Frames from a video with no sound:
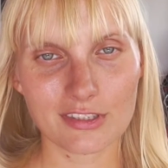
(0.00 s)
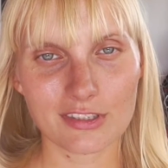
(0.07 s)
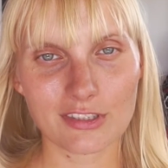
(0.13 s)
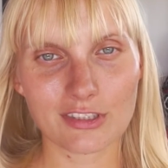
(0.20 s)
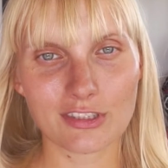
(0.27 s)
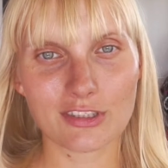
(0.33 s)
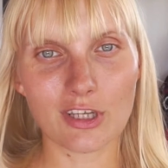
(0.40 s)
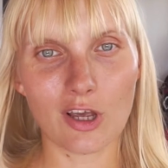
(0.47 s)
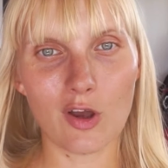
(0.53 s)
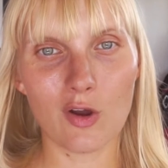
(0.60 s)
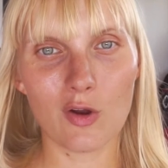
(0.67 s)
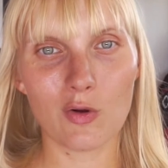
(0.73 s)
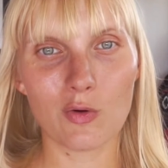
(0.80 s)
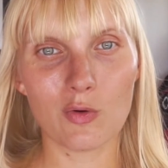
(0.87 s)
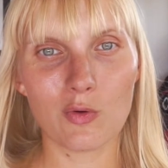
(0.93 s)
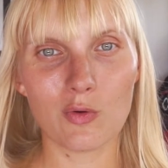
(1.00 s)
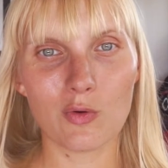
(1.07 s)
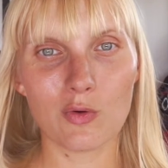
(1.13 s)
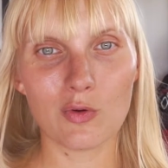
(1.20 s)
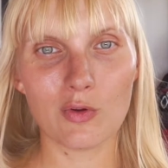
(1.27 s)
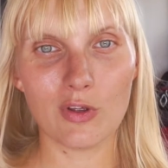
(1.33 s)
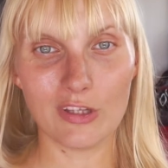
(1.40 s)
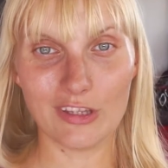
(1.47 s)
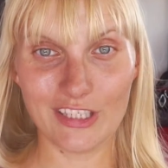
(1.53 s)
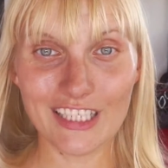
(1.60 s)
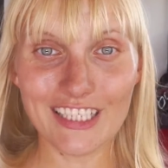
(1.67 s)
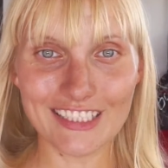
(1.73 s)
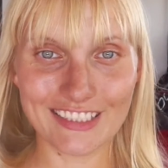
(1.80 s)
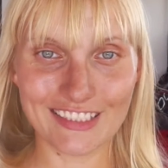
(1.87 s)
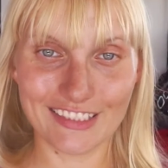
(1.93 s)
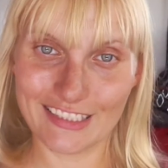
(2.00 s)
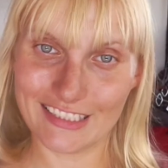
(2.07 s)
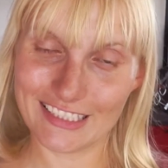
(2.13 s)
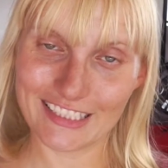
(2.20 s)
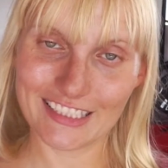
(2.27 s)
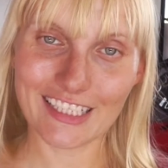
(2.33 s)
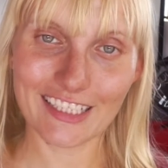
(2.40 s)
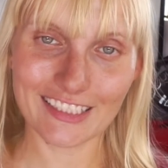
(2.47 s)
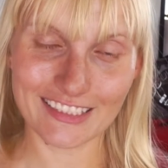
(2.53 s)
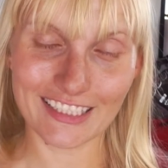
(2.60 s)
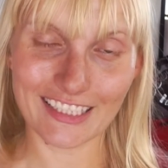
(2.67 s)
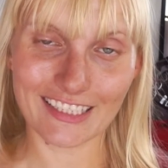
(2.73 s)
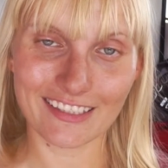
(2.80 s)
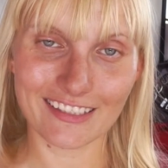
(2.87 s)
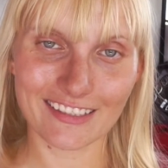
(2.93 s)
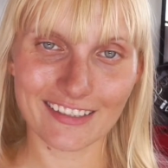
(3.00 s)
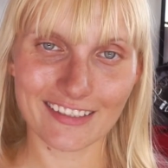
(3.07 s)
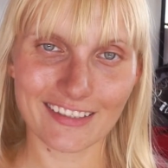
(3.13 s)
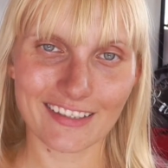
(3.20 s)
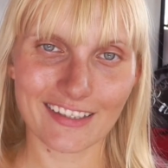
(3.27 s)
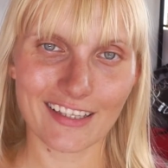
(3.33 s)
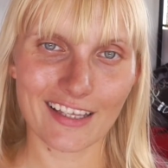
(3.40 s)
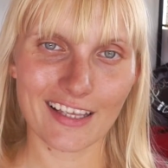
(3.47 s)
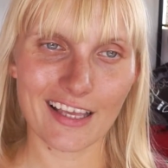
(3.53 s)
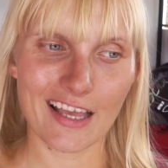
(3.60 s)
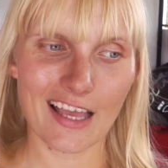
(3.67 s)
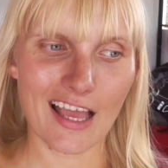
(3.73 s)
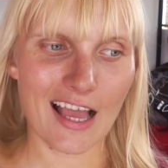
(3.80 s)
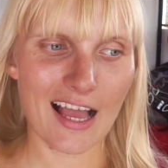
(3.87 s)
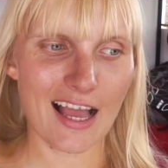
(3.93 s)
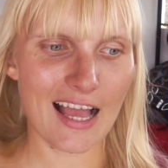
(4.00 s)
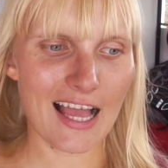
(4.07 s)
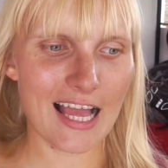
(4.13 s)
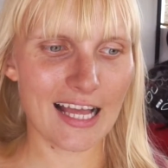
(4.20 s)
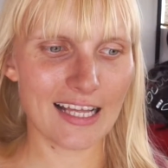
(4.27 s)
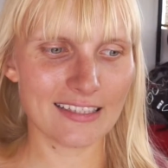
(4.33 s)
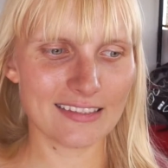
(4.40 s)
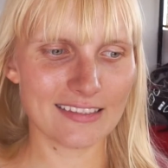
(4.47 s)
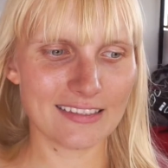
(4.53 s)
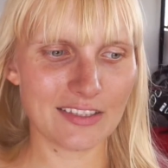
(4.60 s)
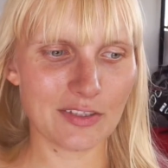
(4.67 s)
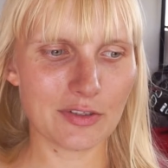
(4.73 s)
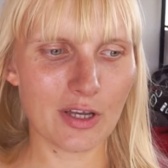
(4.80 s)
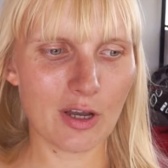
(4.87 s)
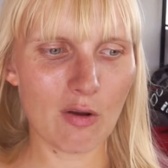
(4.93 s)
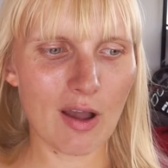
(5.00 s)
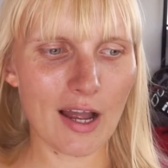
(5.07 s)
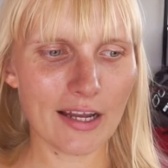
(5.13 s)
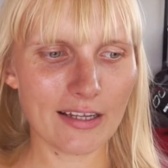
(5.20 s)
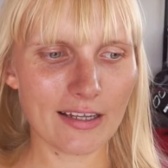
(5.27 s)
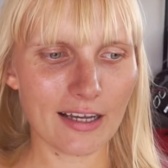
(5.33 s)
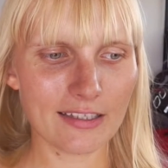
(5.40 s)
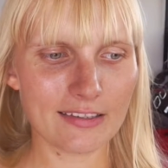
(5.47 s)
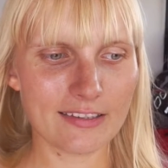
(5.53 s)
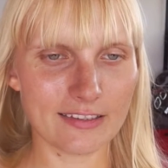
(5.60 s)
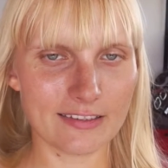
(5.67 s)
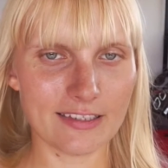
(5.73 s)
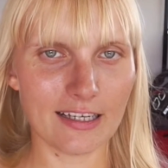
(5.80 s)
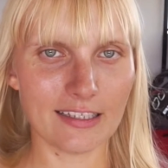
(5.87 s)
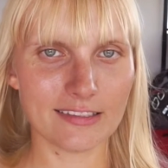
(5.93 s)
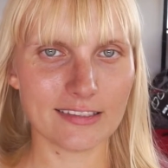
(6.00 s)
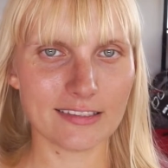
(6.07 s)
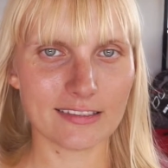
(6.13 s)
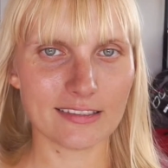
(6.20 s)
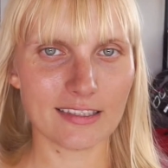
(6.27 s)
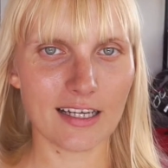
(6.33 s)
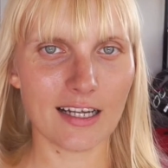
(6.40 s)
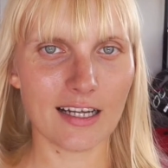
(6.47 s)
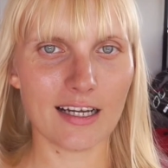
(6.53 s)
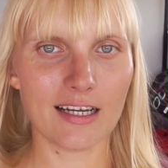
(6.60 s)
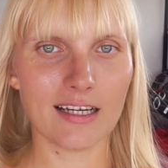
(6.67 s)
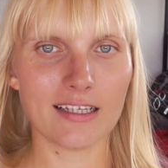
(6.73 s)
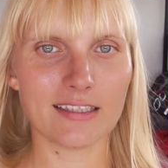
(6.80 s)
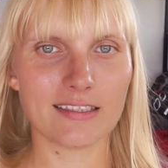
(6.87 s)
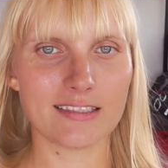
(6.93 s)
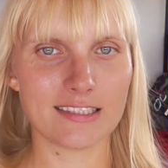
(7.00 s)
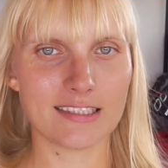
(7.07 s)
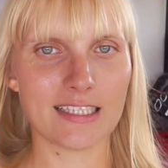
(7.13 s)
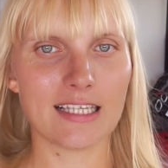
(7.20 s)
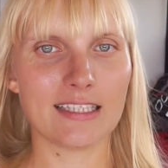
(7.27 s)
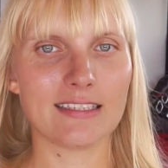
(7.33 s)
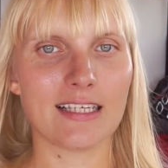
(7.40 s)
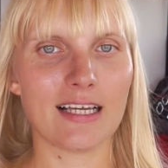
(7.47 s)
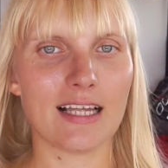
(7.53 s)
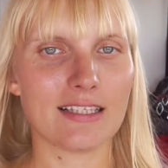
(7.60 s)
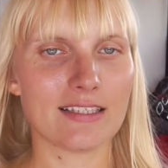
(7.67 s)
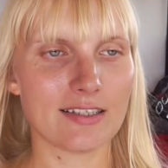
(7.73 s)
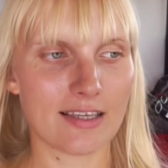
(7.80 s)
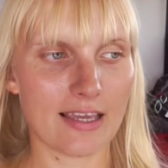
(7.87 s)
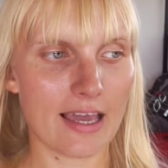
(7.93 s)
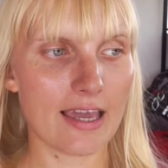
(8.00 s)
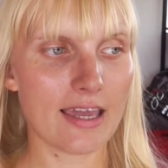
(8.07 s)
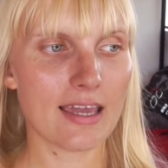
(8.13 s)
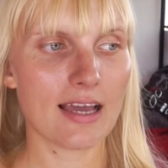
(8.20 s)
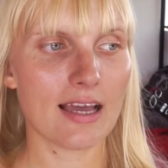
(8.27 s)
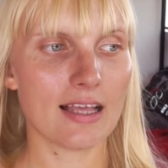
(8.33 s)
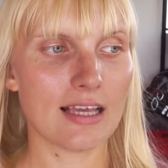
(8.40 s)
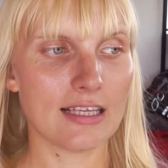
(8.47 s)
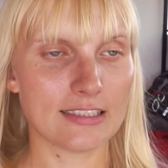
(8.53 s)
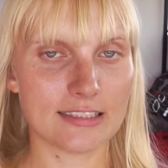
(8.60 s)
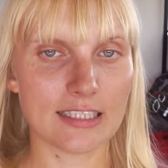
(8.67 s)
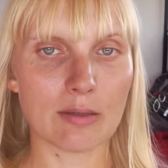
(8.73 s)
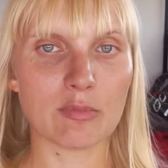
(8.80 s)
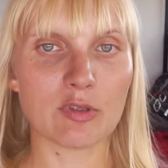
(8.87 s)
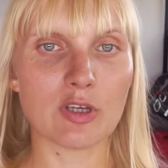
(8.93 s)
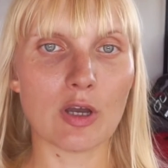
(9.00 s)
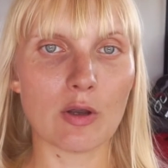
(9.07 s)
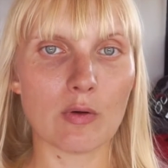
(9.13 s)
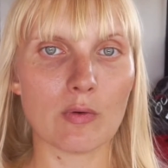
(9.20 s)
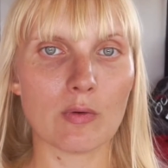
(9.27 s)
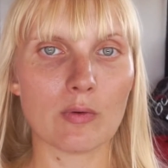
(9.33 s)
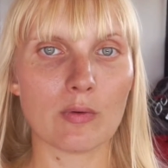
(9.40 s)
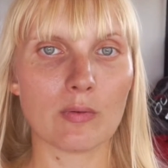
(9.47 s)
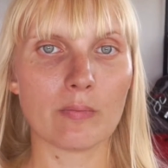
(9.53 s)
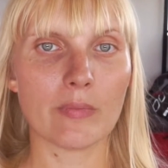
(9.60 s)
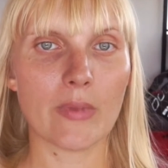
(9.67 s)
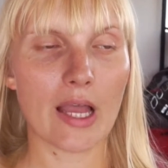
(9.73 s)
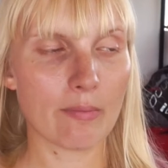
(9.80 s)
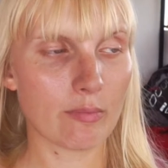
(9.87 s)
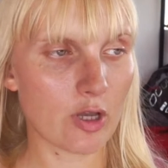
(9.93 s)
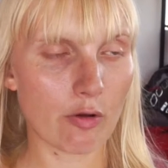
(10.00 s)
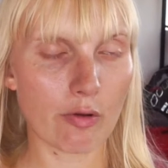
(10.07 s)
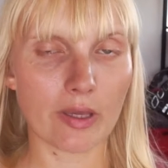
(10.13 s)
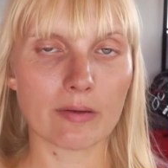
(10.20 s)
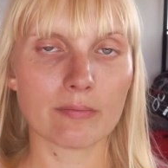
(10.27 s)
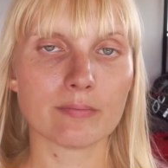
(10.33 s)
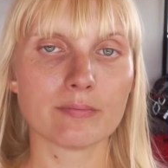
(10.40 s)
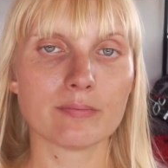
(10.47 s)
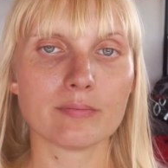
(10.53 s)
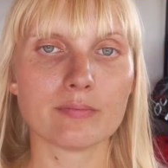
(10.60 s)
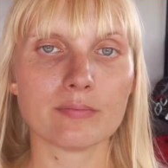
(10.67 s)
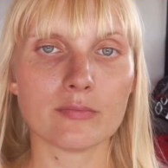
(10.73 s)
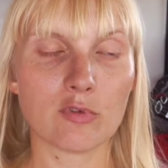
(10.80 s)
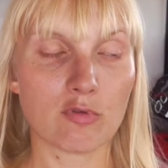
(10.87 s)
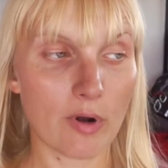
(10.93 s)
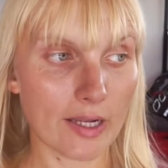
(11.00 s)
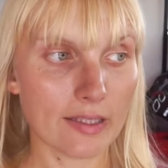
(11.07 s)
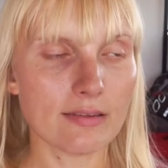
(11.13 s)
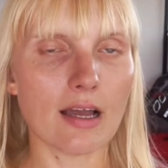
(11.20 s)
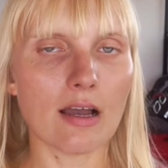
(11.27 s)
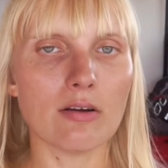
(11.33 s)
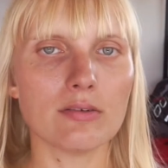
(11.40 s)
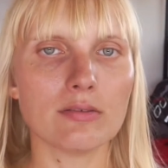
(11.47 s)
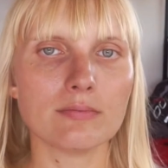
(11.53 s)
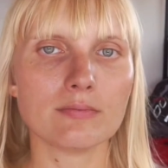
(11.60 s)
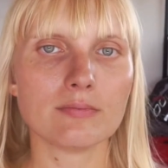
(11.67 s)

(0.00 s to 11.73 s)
So this is exciting. And I did that. I said that, okay, it's time to go. I'm going right now.